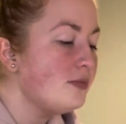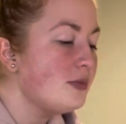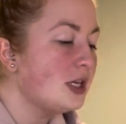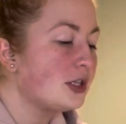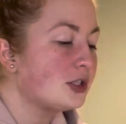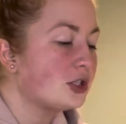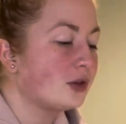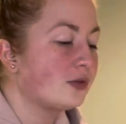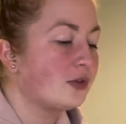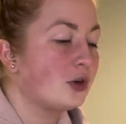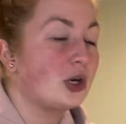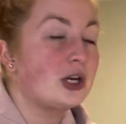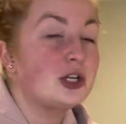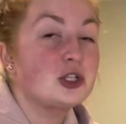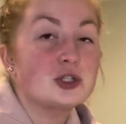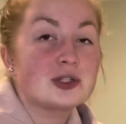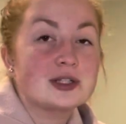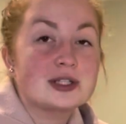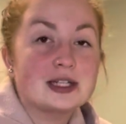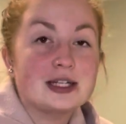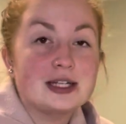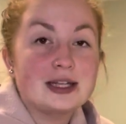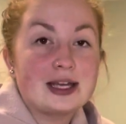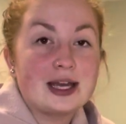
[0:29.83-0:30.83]
So if you're
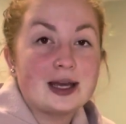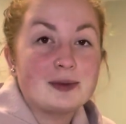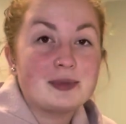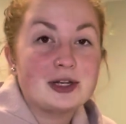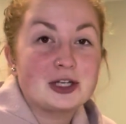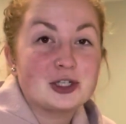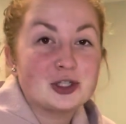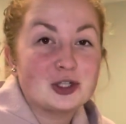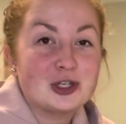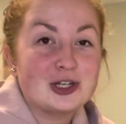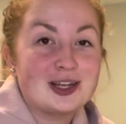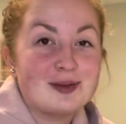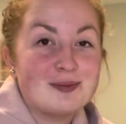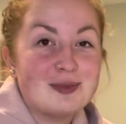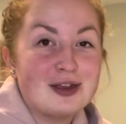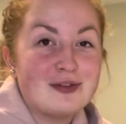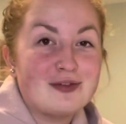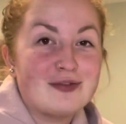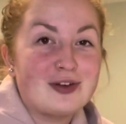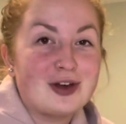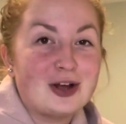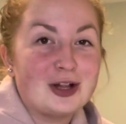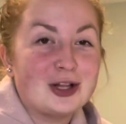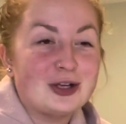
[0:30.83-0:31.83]
interested in that, make sure you give me a
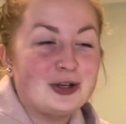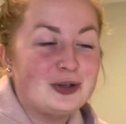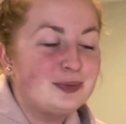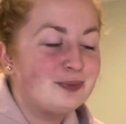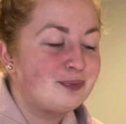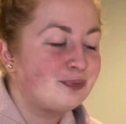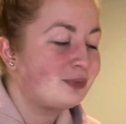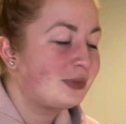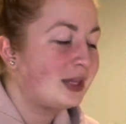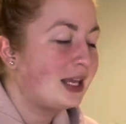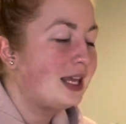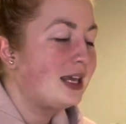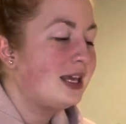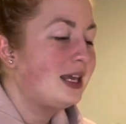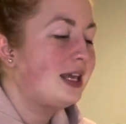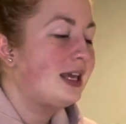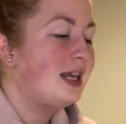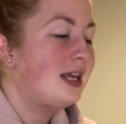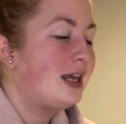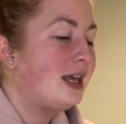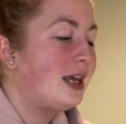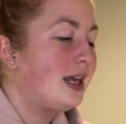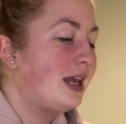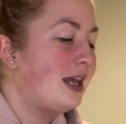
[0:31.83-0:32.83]
follow.
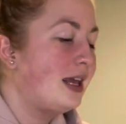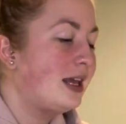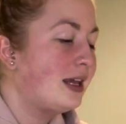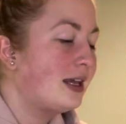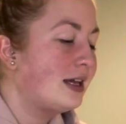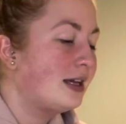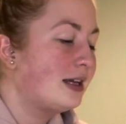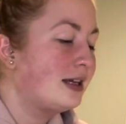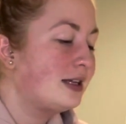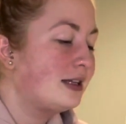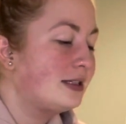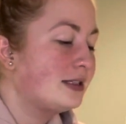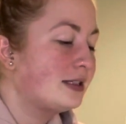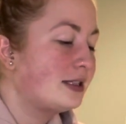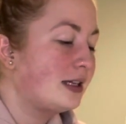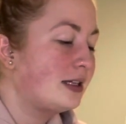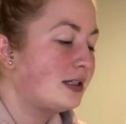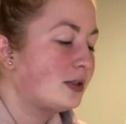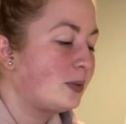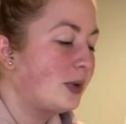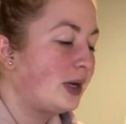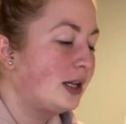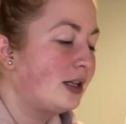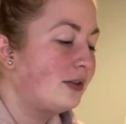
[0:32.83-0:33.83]
And
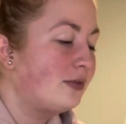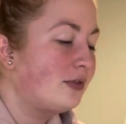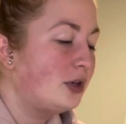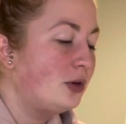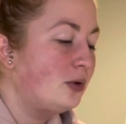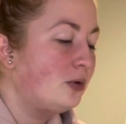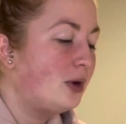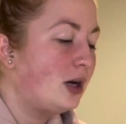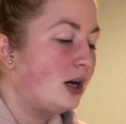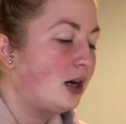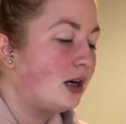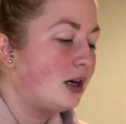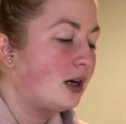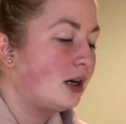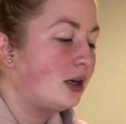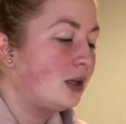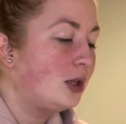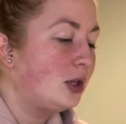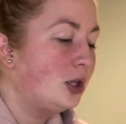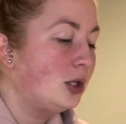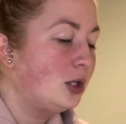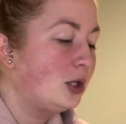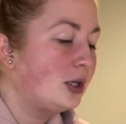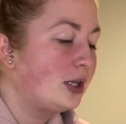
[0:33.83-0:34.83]
as well, if you are
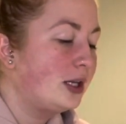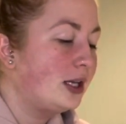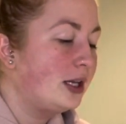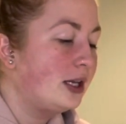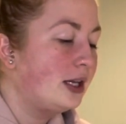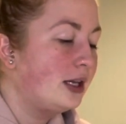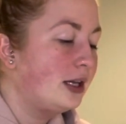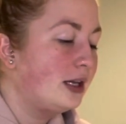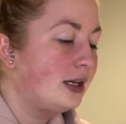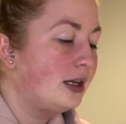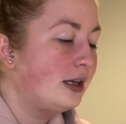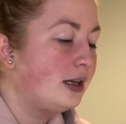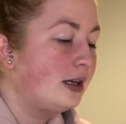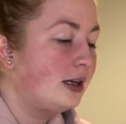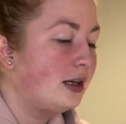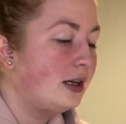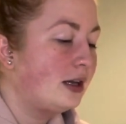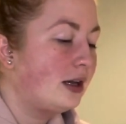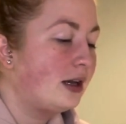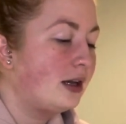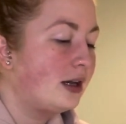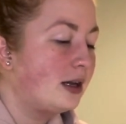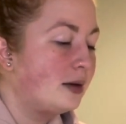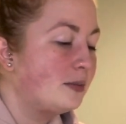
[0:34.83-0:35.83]
looking
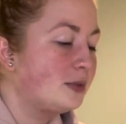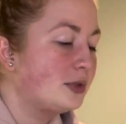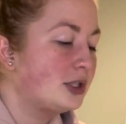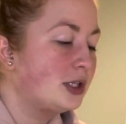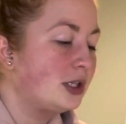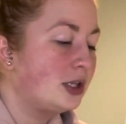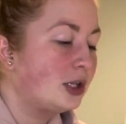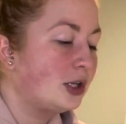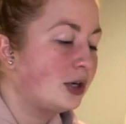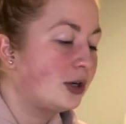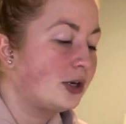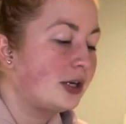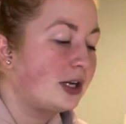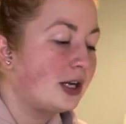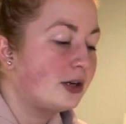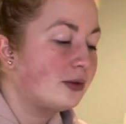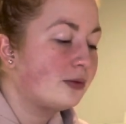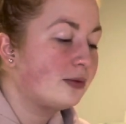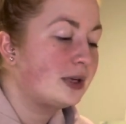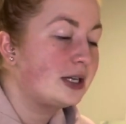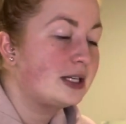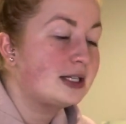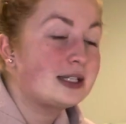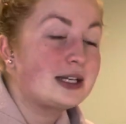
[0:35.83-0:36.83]
to learn how to
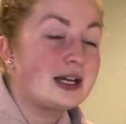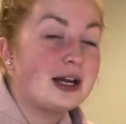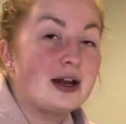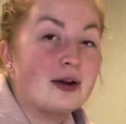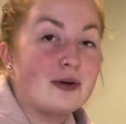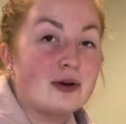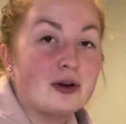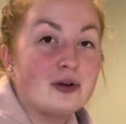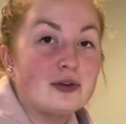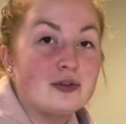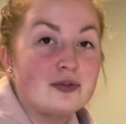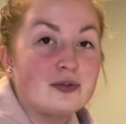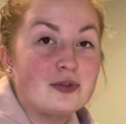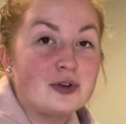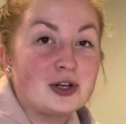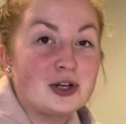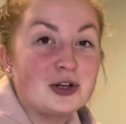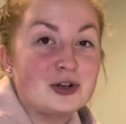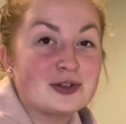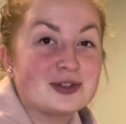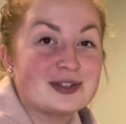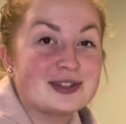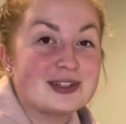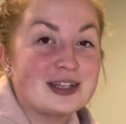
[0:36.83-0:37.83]
read tarot for
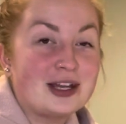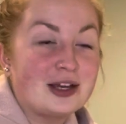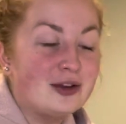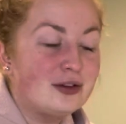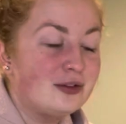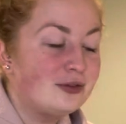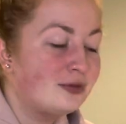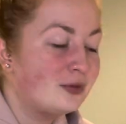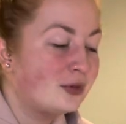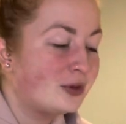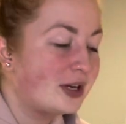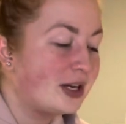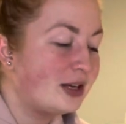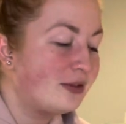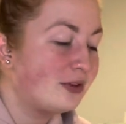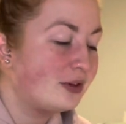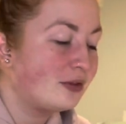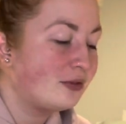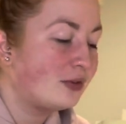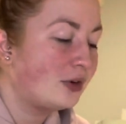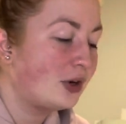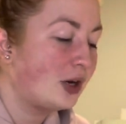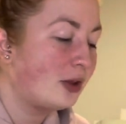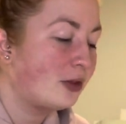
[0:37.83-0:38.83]
yourself or even
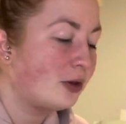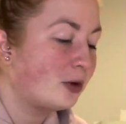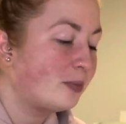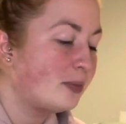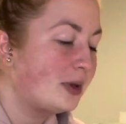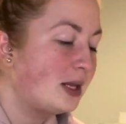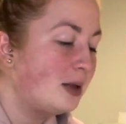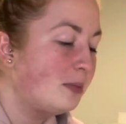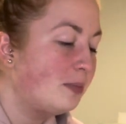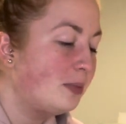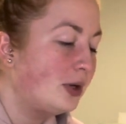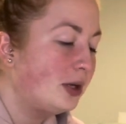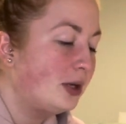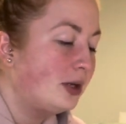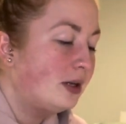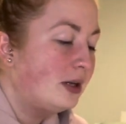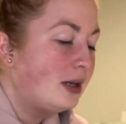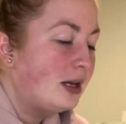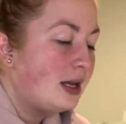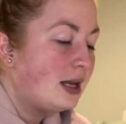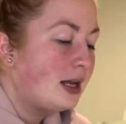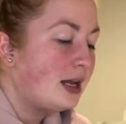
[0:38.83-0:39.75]
for other people,